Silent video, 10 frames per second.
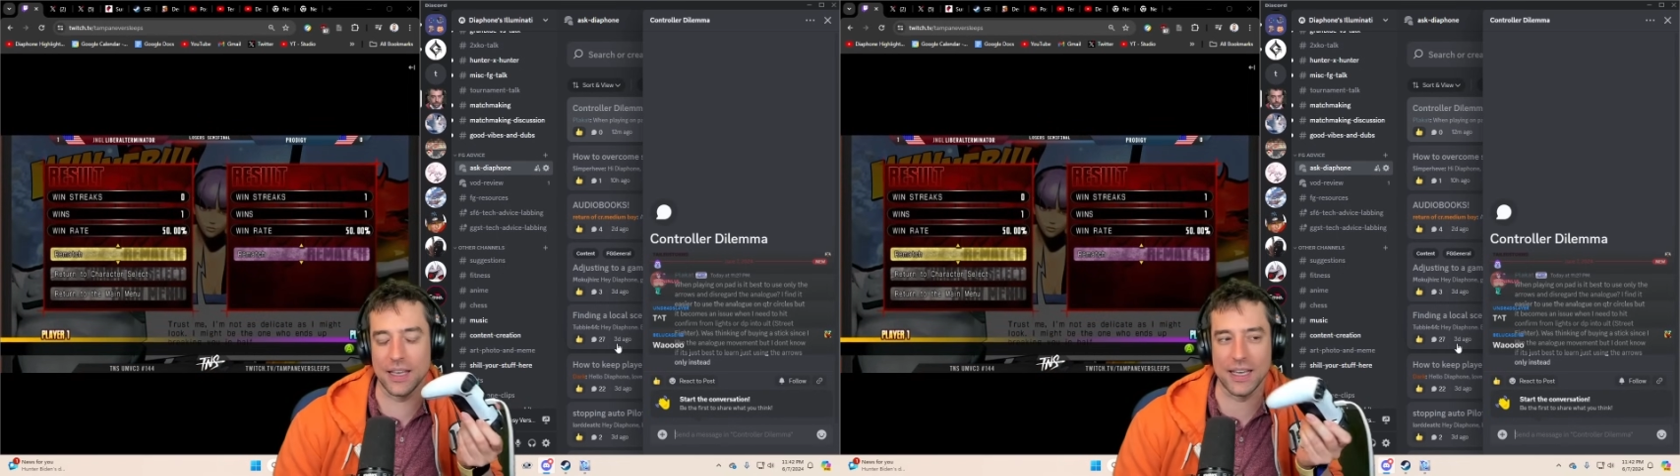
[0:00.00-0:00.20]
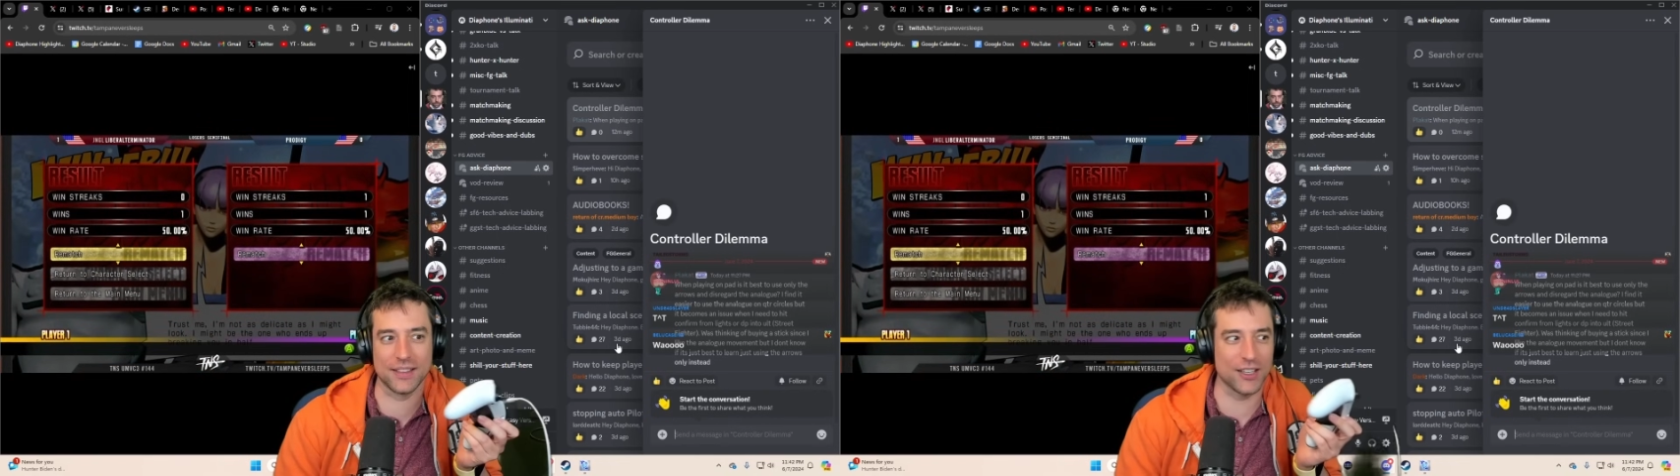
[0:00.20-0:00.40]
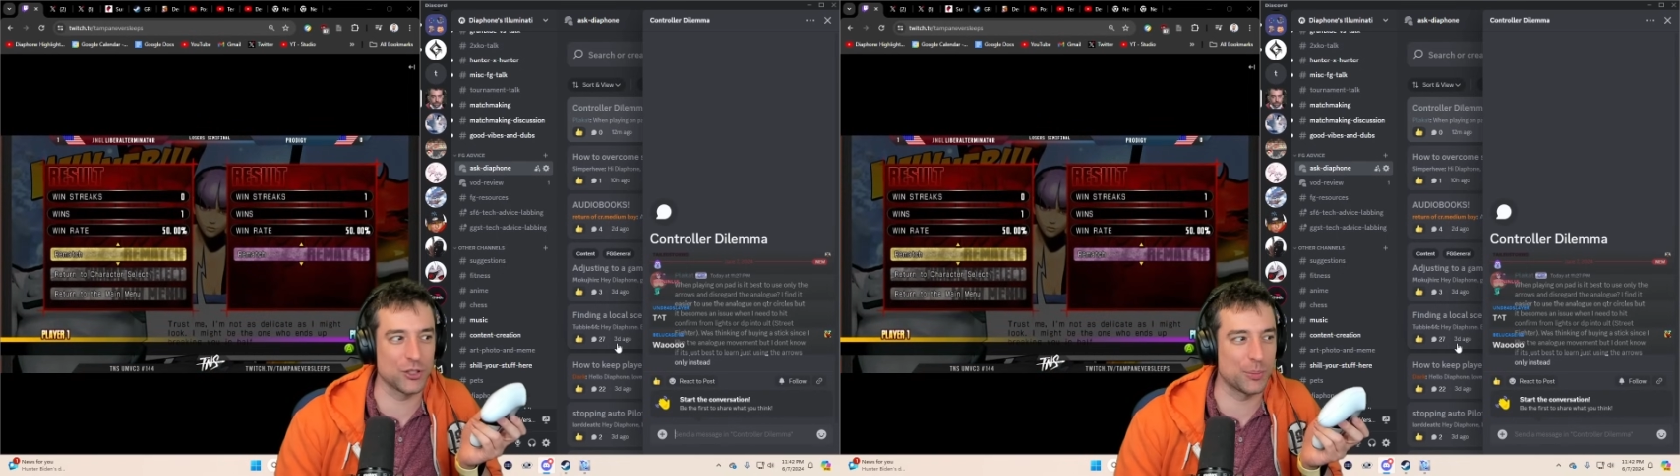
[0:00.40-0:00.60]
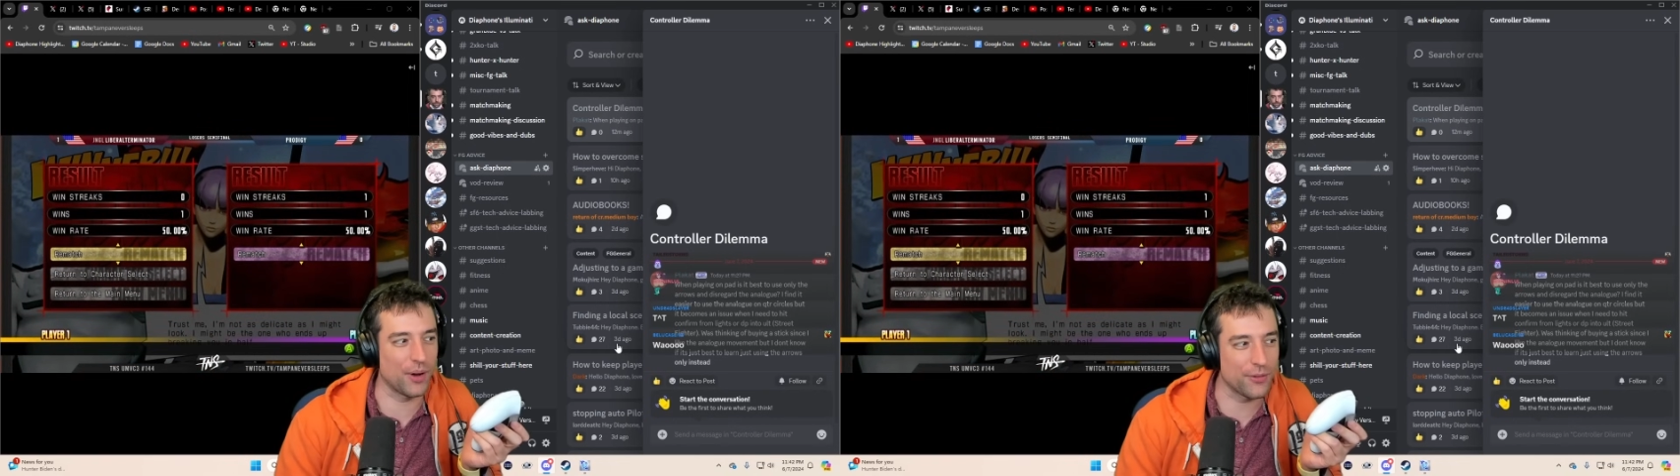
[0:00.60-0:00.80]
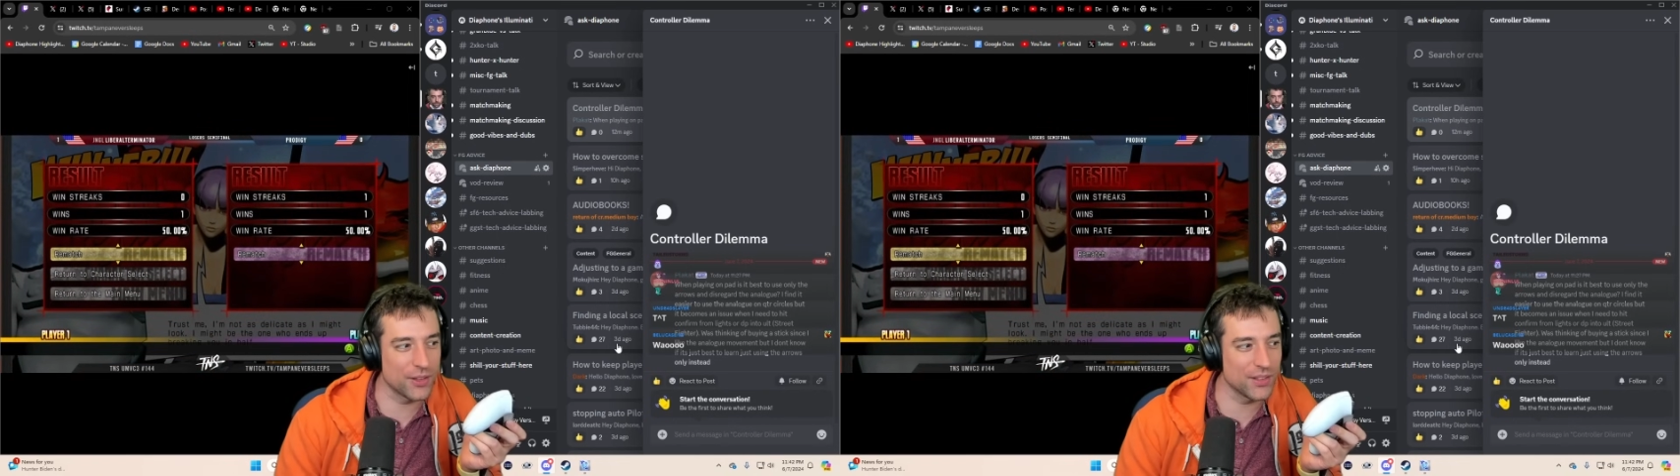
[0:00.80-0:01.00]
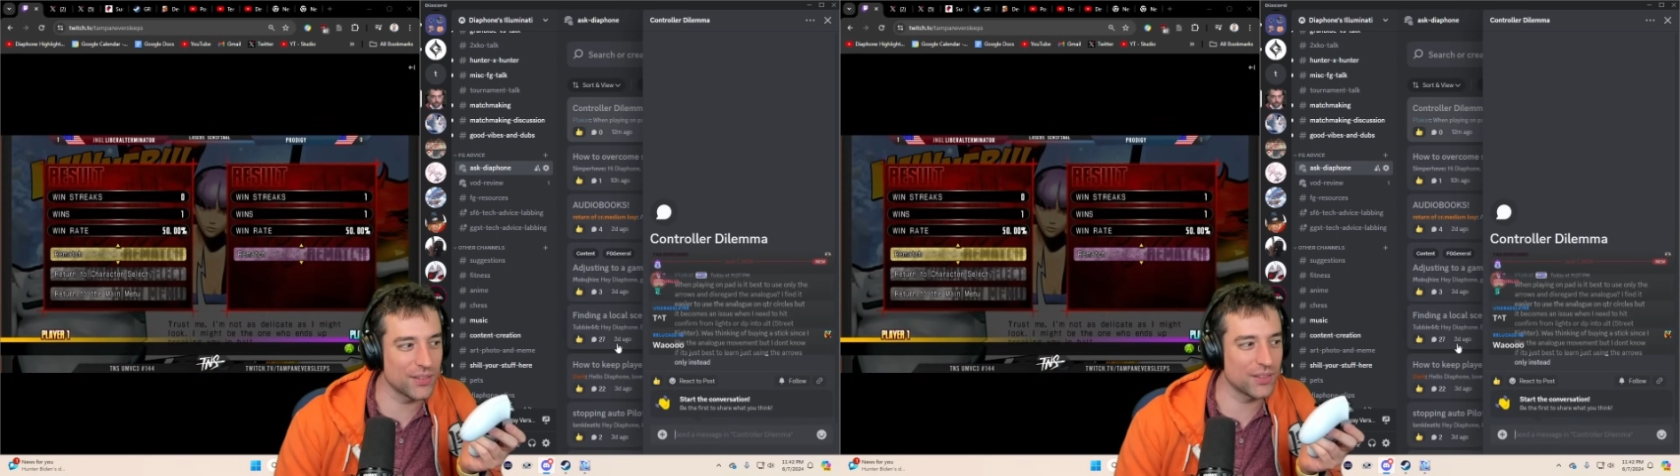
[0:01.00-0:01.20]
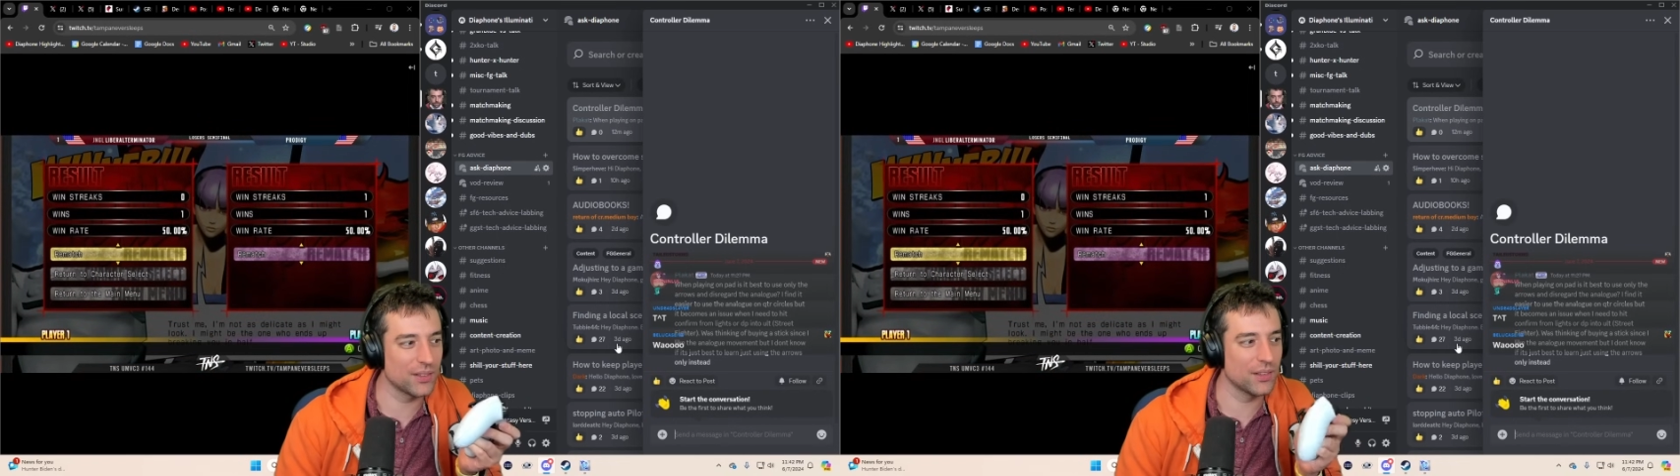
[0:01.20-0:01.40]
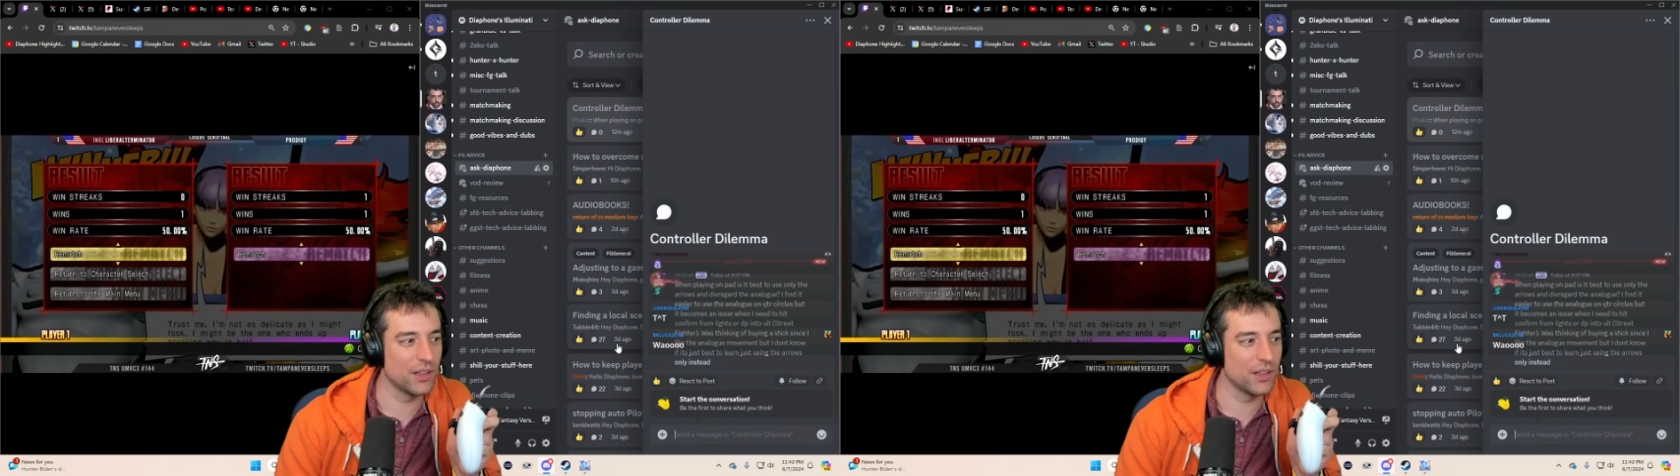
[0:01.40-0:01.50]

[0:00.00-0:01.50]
It's actually preference.